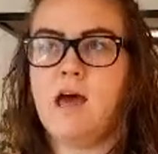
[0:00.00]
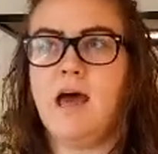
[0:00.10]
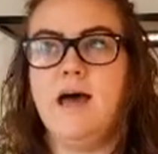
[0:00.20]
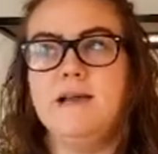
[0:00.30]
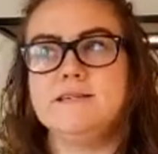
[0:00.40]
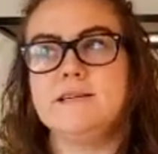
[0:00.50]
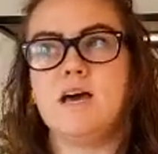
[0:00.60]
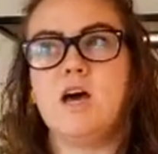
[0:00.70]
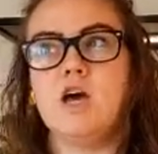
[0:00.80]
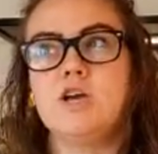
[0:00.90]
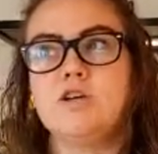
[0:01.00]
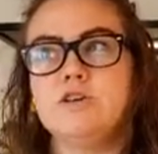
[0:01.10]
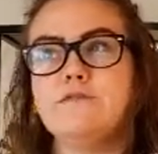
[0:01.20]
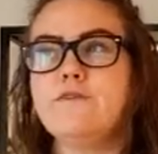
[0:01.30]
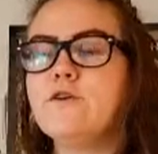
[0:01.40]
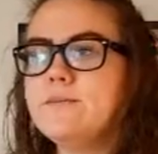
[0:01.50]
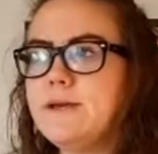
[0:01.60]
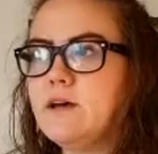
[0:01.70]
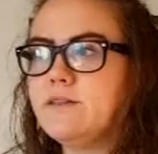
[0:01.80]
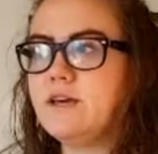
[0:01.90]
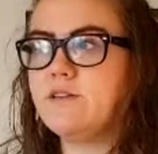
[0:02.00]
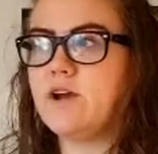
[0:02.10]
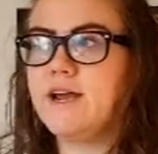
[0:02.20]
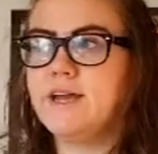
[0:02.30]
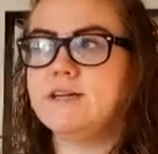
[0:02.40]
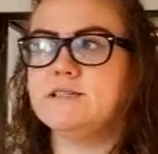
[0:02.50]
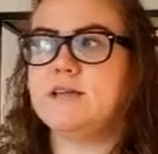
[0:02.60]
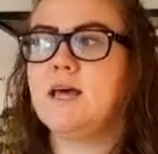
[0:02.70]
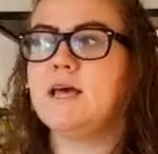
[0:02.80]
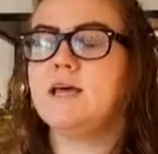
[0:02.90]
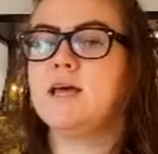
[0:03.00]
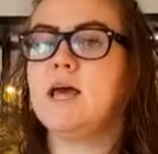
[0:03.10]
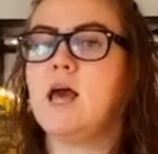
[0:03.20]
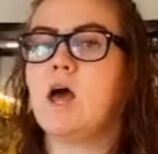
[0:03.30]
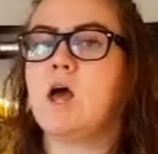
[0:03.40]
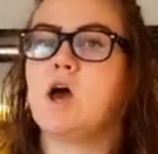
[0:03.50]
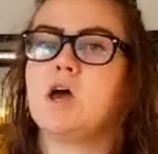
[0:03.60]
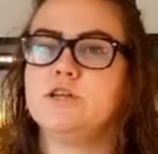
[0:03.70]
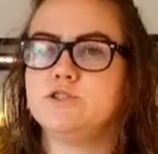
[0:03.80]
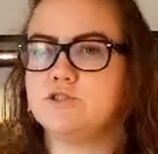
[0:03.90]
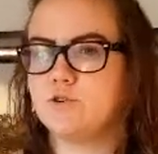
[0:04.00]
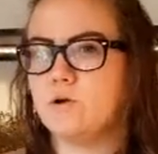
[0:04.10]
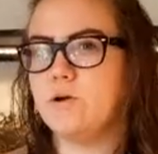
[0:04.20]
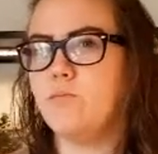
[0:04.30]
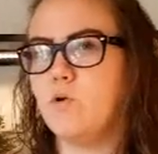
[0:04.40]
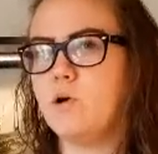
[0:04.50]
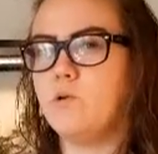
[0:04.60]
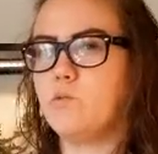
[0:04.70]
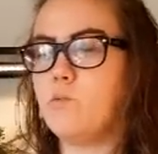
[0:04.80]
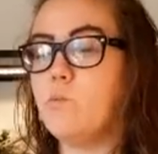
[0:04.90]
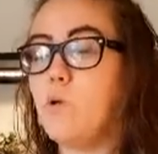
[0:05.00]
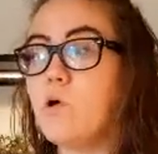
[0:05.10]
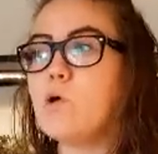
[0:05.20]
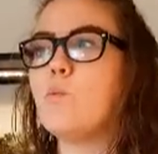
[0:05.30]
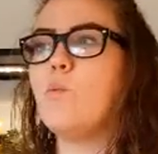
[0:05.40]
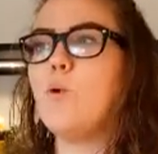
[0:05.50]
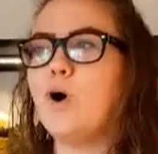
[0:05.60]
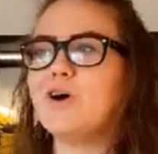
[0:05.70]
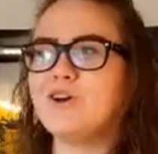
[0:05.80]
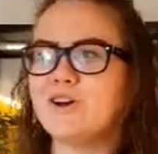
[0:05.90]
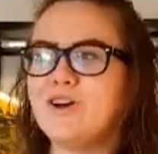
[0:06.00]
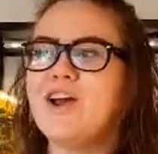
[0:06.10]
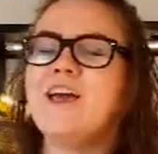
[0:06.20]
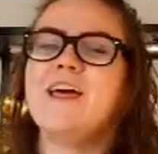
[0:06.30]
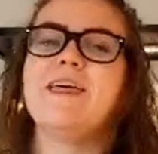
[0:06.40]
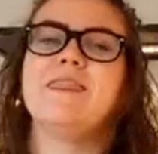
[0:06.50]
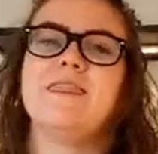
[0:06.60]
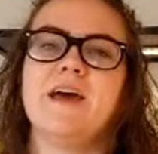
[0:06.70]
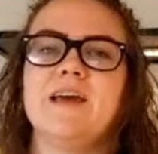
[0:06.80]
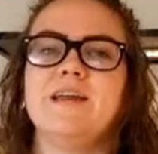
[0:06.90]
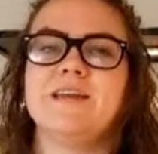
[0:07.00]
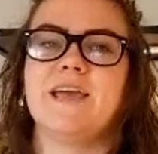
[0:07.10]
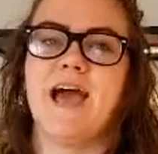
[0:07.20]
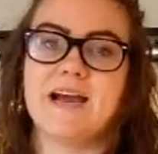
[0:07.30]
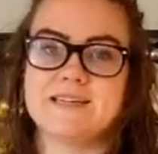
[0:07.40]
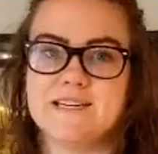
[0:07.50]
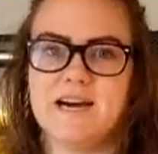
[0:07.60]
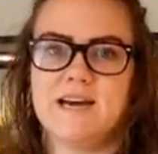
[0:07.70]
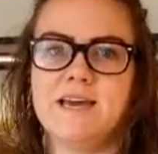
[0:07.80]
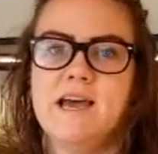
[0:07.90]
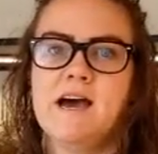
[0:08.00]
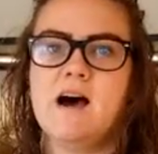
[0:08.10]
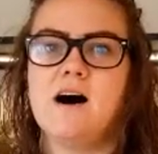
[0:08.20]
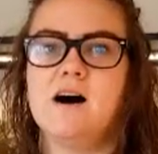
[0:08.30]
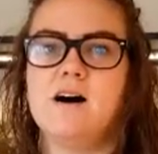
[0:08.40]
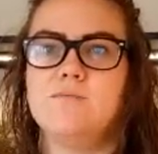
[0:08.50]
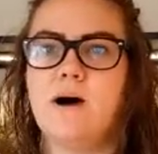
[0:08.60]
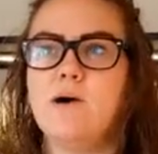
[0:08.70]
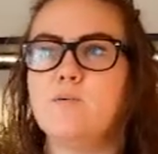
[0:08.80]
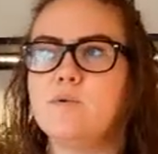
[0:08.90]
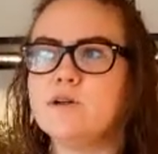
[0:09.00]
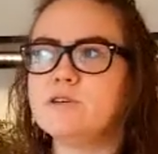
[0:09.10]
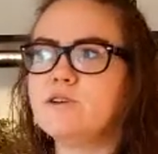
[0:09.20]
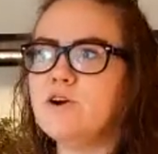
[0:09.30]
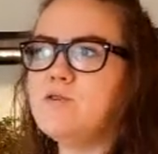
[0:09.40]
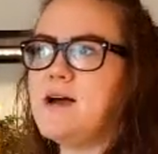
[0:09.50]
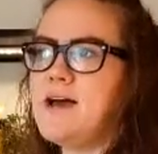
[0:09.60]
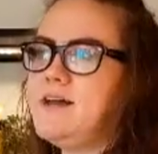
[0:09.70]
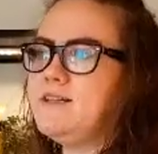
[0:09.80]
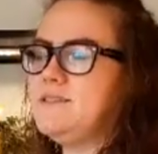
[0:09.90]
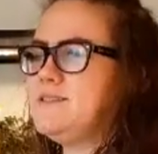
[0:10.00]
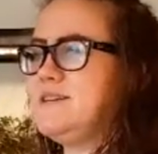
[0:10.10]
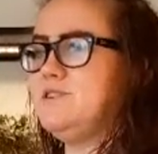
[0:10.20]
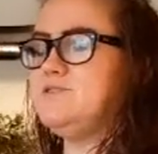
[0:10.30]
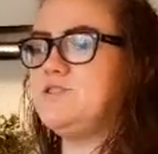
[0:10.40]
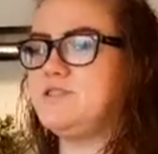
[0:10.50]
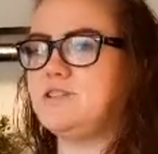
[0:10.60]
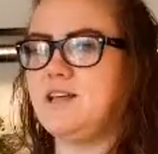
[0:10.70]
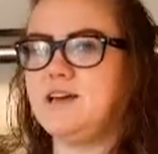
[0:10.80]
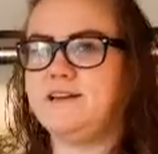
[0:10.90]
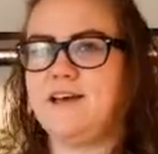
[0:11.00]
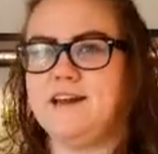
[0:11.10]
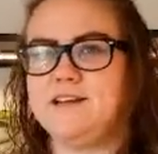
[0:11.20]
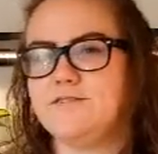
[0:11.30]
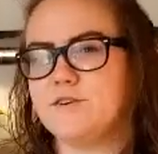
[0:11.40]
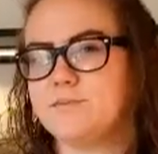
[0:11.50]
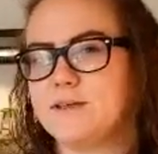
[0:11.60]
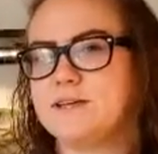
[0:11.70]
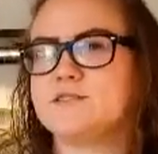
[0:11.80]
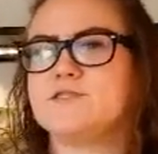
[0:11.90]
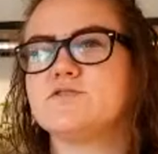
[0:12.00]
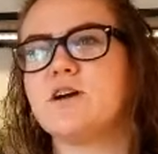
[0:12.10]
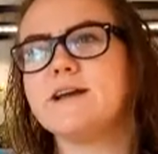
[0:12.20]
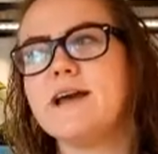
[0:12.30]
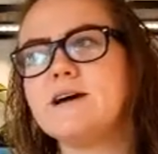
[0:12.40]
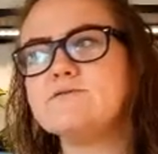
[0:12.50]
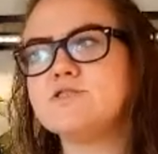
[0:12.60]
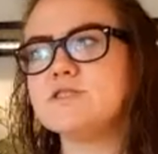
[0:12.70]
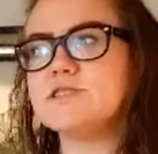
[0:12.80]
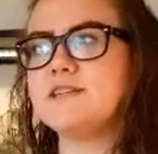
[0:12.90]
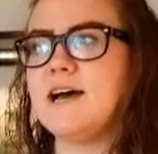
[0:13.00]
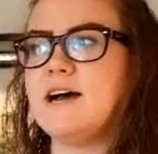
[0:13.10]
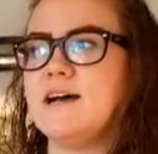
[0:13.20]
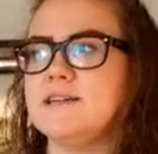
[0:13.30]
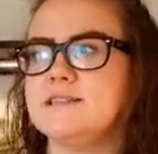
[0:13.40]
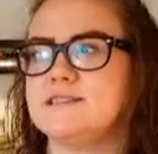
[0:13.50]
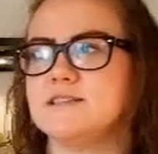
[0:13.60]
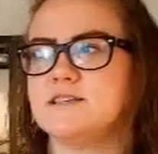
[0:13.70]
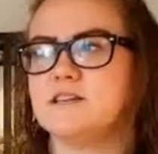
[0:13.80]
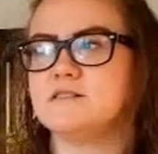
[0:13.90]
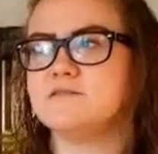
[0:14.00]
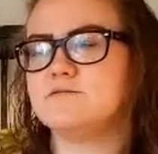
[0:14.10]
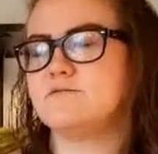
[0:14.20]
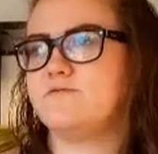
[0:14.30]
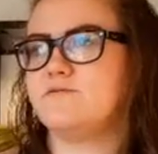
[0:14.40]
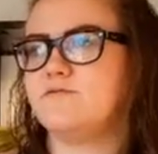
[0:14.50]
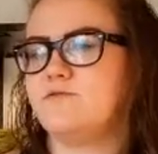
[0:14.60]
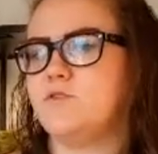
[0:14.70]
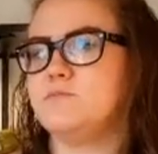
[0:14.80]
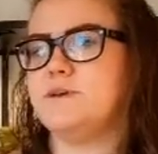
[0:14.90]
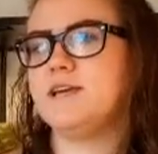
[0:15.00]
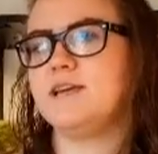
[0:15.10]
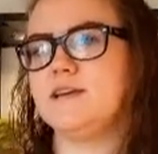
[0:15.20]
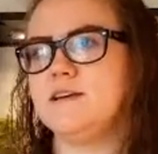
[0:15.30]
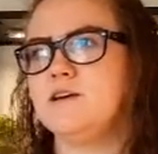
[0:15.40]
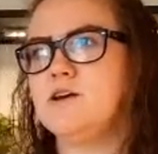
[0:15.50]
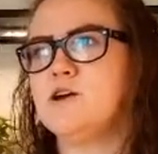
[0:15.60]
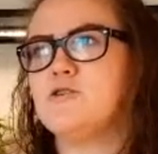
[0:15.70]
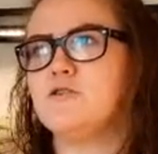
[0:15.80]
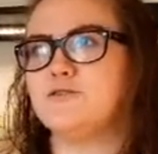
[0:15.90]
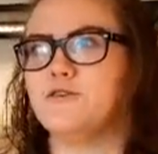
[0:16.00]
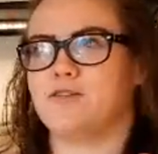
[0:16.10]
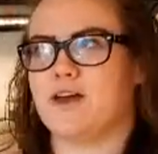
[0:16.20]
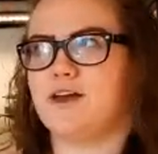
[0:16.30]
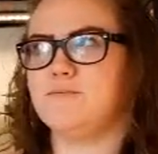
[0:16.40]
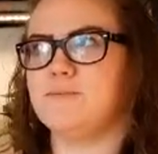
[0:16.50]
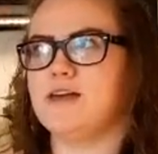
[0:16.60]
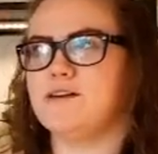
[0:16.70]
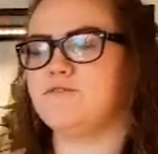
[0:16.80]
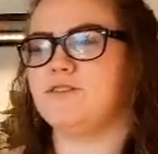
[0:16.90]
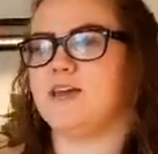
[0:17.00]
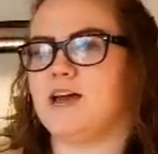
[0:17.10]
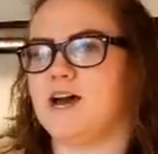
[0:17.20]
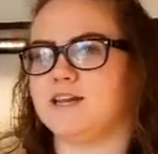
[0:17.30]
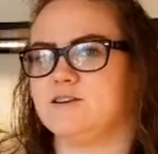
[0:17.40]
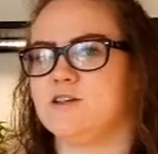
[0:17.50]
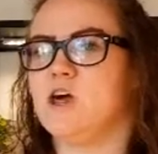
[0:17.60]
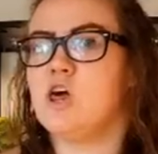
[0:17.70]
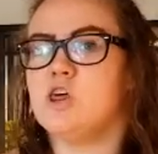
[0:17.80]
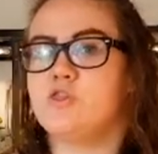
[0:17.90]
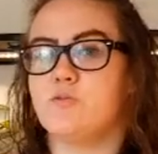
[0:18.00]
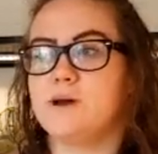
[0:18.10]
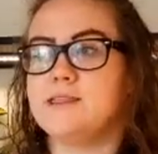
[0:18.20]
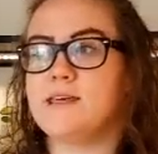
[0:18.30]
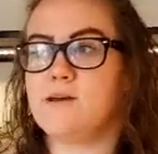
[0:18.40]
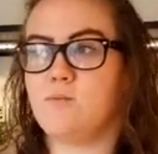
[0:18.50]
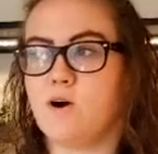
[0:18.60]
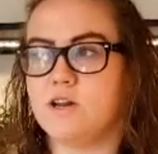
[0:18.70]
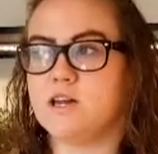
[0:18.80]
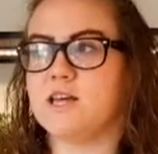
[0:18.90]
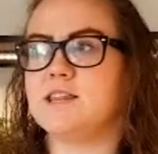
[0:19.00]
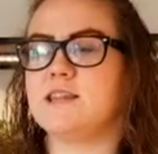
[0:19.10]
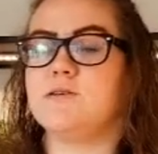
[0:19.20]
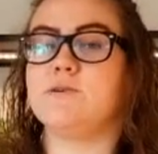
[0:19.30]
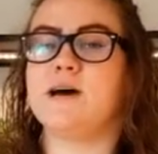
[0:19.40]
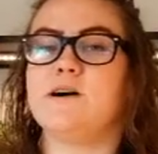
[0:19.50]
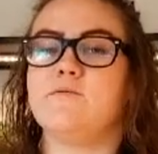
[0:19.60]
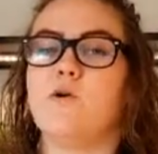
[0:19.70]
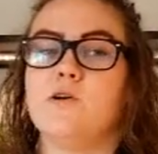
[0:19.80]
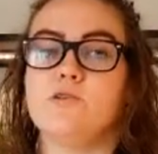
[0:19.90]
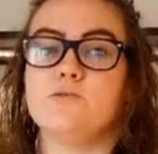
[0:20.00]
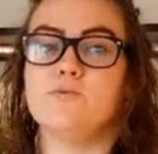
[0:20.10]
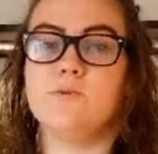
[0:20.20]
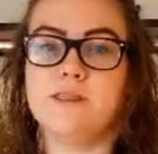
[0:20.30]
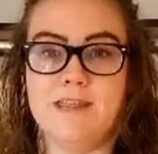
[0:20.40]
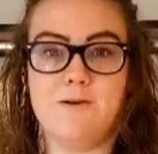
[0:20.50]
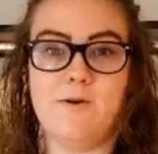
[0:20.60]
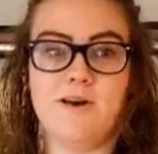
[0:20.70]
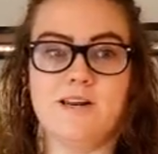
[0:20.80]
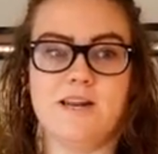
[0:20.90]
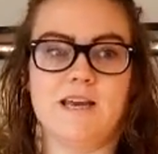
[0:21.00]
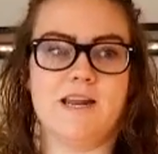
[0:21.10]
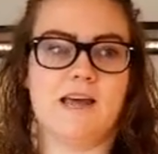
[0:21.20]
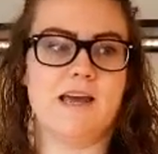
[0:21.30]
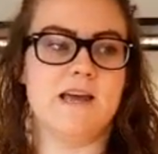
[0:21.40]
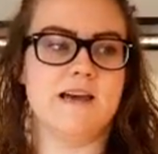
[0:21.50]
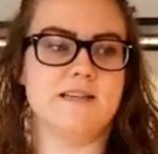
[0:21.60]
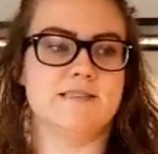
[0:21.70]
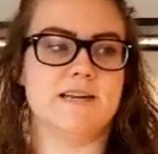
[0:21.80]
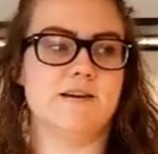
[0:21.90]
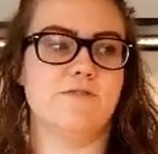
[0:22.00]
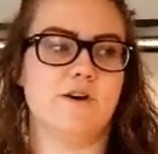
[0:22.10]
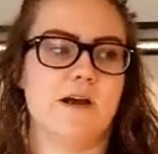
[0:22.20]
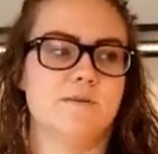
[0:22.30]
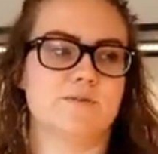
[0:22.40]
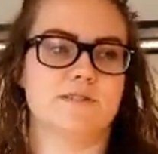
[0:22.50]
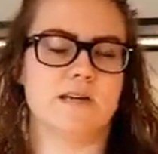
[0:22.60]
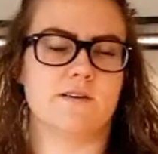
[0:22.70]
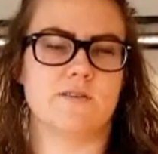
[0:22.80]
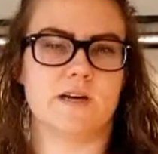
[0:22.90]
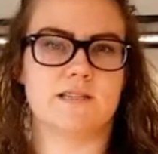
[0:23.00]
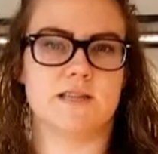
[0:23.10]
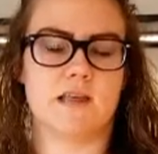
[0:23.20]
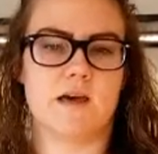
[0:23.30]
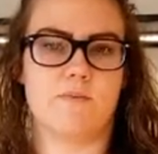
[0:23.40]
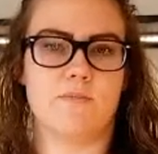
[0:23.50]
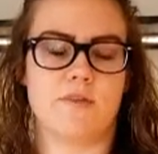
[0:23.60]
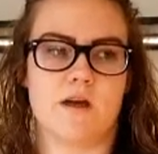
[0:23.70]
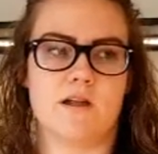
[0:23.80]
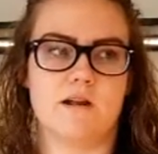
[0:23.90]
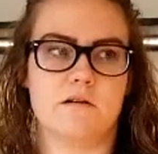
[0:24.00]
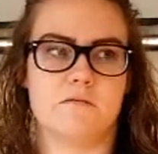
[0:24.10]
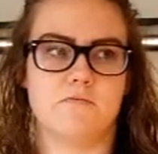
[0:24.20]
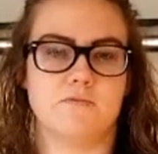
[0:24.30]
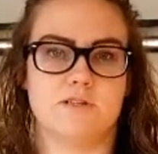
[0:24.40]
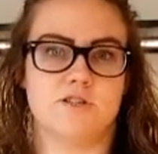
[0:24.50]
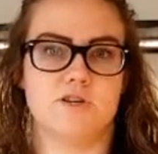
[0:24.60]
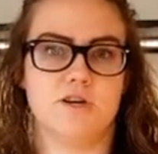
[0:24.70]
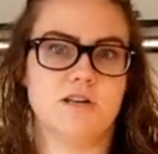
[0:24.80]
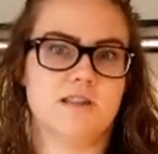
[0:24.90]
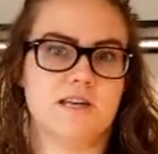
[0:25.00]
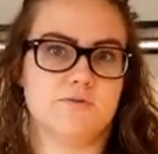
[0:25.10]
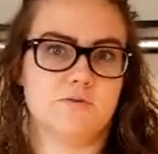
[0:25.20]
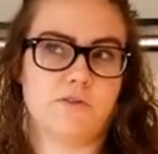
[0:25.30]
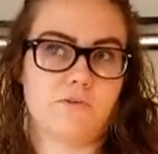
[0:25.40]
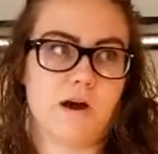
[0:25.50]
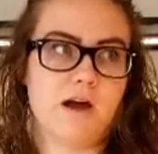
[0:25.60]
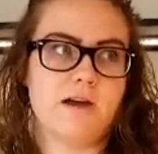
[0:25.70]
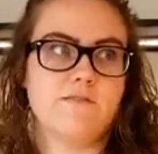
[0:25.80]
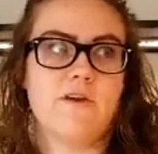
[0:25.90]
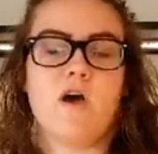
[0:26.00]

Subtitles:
And euphorbia, on the other hand, enjoy more water than cacti. I wouldn't go ahead and say you should let any of your plants dry out, just as for me or for them, if they had it the way they wanted it, they would have water when they wanted it. And if we're able to give that to them, then we should, and they will thrive.